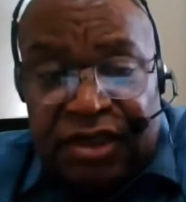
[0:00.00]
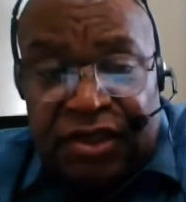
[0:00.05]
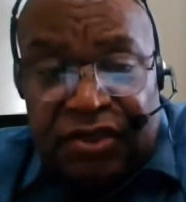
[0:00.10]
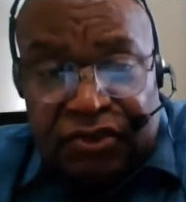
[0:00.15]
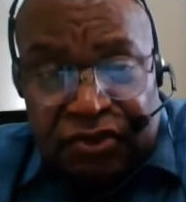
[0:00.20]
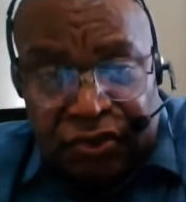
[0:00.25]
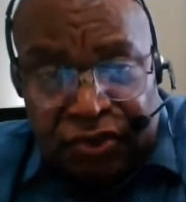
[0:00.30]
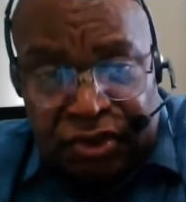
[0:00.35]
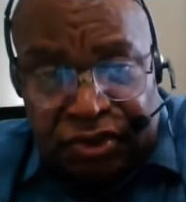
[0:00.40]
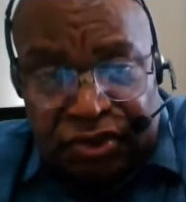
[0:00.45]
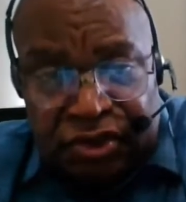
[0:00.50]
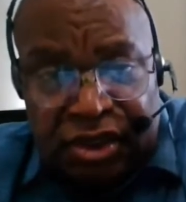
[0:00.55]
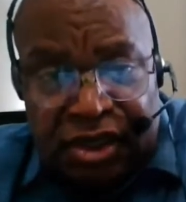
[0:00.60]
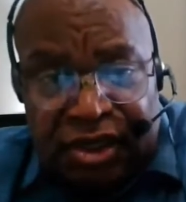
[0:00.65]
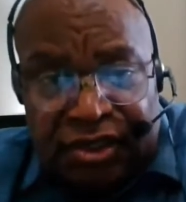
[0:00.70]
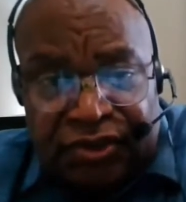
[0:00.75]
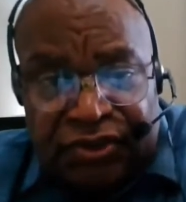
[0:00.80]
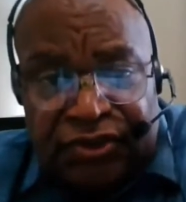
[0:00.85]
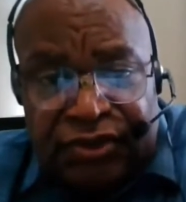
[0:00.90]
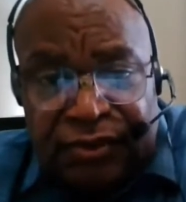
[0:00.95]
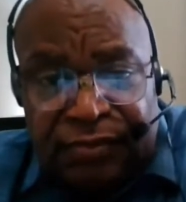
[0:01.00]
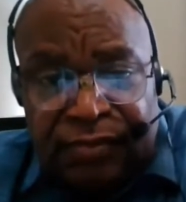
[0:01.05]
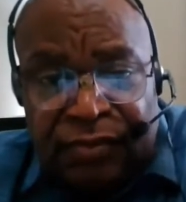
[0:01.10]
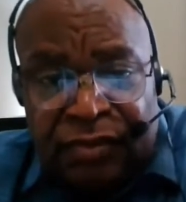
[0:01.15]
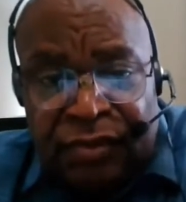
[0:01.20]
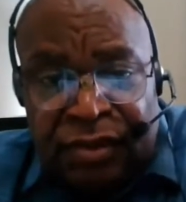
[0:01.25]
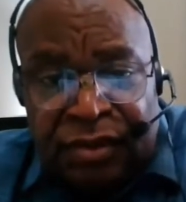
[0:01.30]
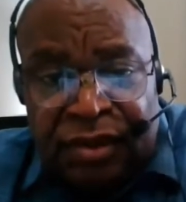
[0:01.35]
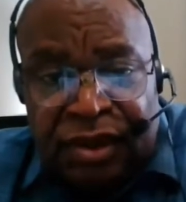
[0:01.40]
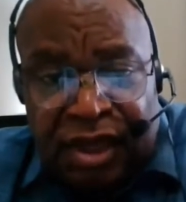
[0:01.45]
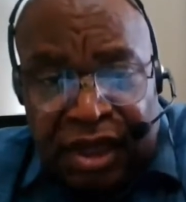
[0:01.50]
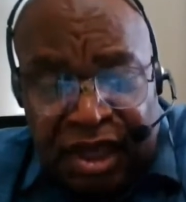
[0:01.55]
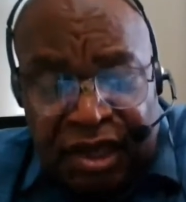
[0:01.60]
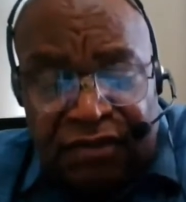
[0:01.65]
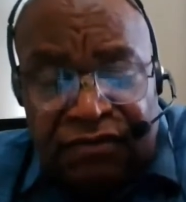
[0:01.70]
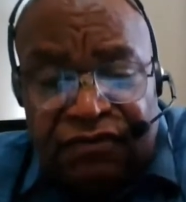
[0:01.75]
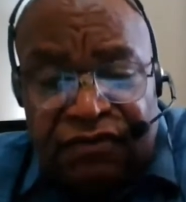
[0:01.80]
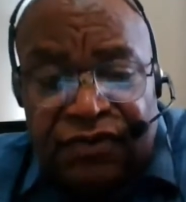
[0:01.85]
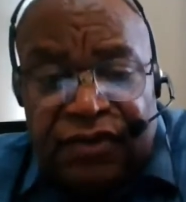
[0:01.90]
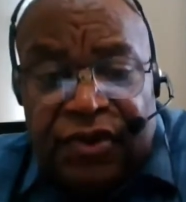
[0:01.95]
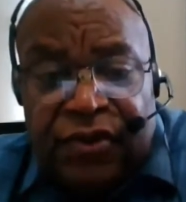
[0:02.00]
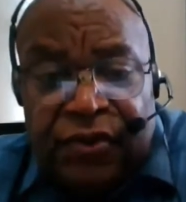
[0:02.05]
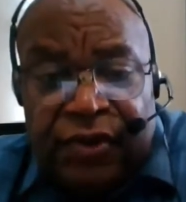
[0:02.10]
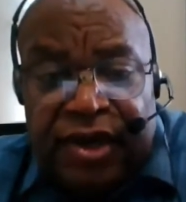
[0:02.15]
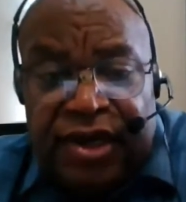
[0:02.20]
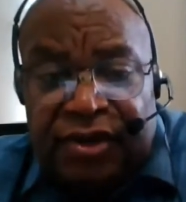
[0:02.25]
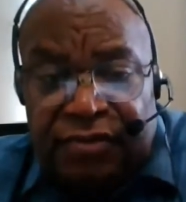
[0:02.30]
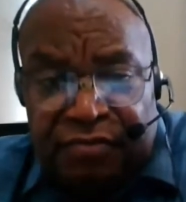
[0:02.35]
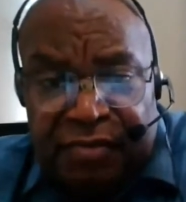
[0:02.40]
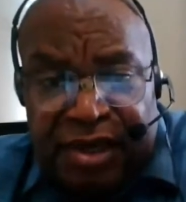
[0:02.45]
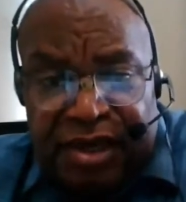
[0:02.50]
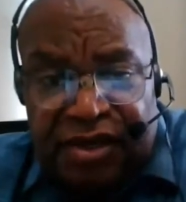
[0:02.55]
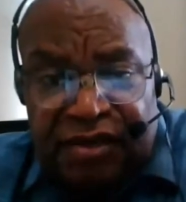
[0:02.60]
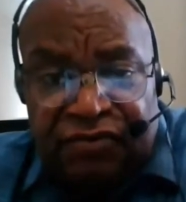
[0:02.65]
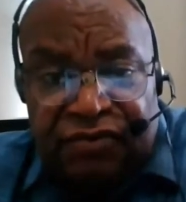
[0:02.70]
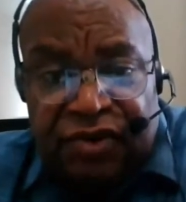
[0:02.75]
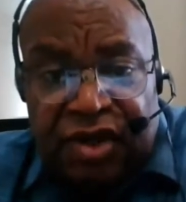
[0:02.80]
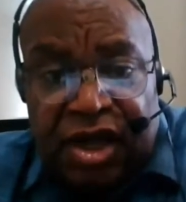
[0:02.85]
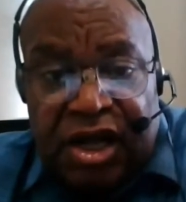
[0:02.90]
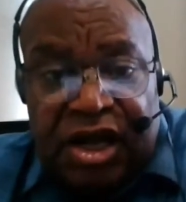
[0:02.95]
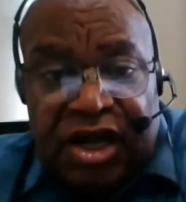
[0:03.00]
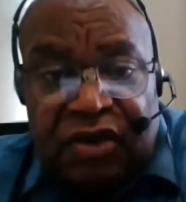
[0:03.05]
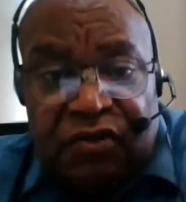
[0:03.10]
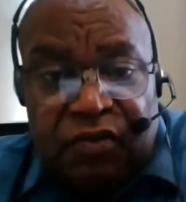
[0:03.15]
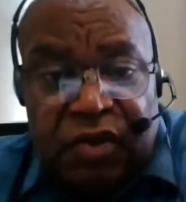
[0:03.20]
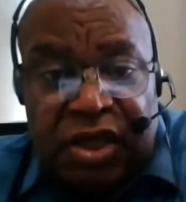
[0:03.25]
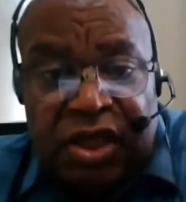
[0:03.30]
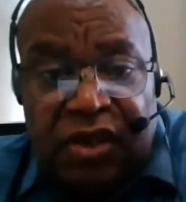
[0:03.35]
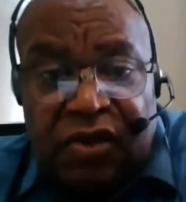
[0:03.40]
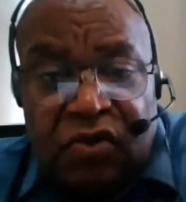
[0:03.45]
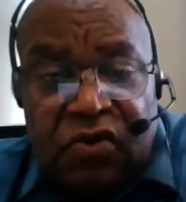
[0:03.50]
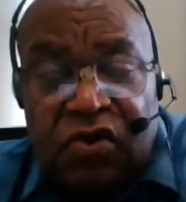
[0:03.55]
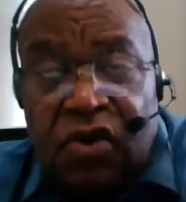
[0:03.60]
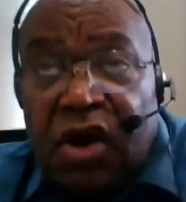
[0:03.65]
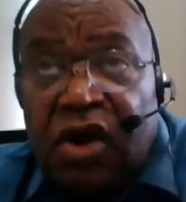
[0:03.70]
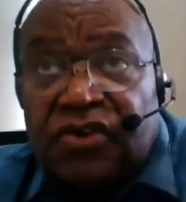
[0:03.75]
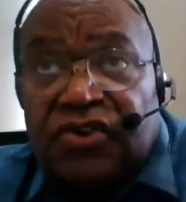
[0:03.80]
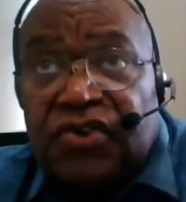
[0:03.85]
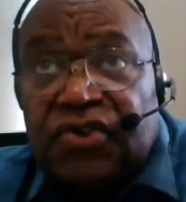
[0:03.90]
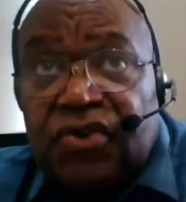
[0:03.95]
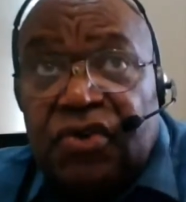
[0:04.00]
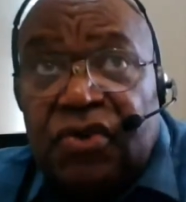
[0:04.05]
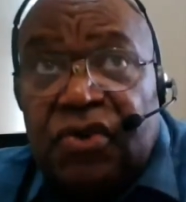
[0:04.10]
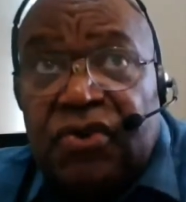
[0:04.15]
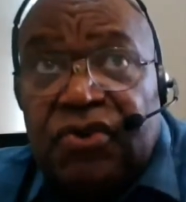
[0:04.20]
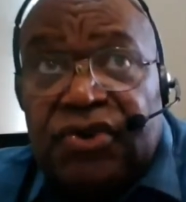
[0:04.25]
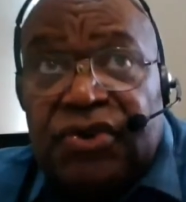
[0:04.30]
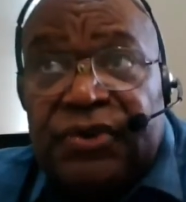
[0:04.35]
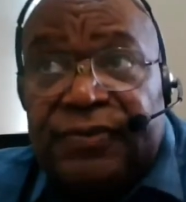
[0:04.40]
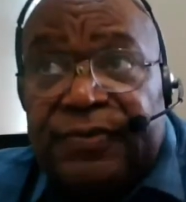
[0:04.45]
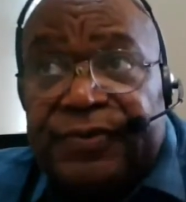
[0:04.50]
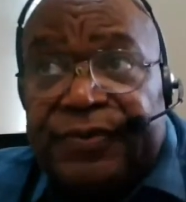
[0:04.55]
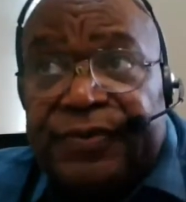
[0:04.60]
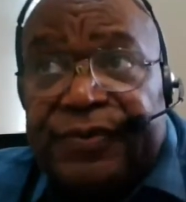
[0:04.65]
in to his lust. Every great man of God, we cross those